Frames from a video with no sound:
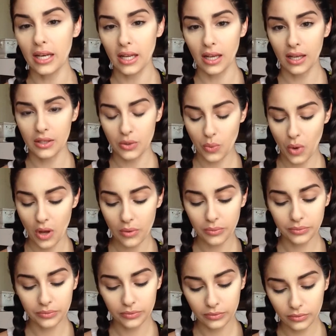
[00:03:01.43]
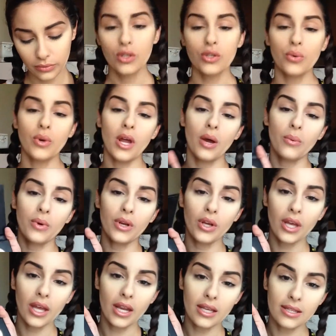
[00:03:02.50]
blending as well. So now
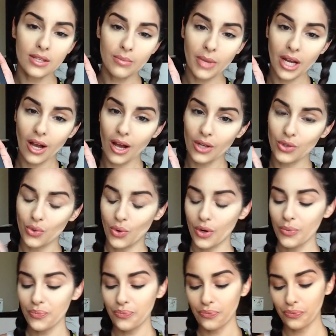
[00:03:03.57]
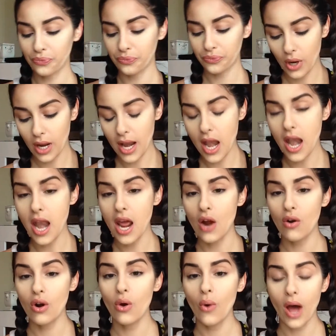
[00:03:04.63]
I'm going to get into my contour. I'm going to
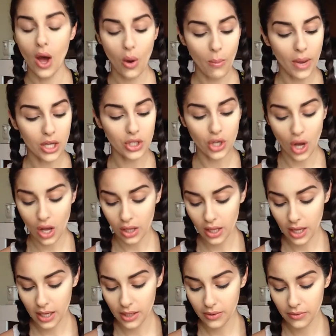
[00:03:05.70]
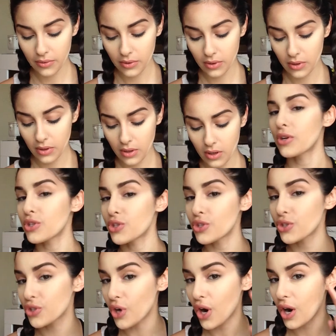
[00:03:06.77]
narrow out my jawline. I'm going
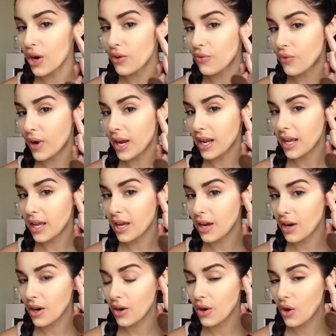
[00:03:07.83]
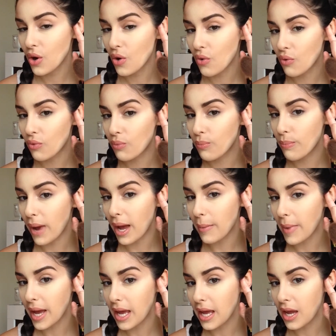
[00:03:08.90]
to start right here
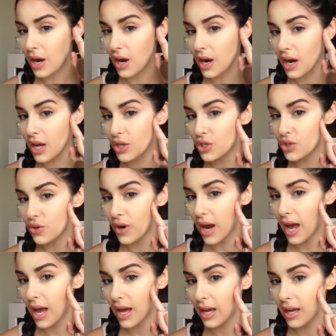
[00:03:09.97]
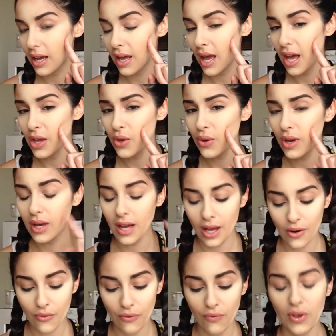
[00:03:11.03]
by my ear and drag. And you
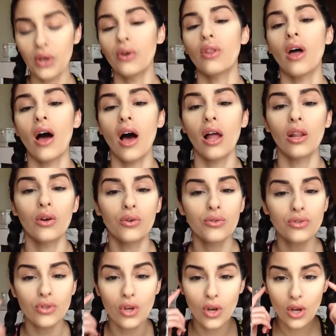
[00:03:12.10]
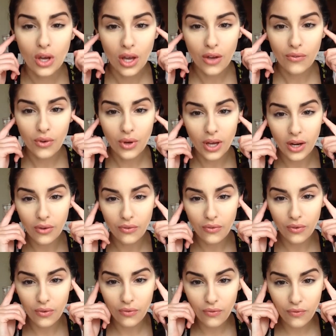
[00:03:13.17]
can kind of feel the hollows. If you
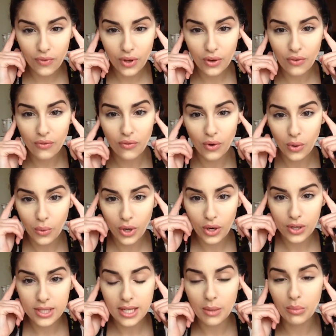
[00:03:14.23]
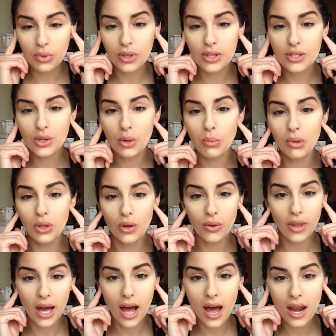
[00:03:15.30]
kind of feel for where your temple is, go
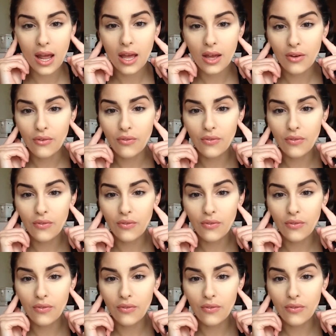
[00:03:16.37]
below that.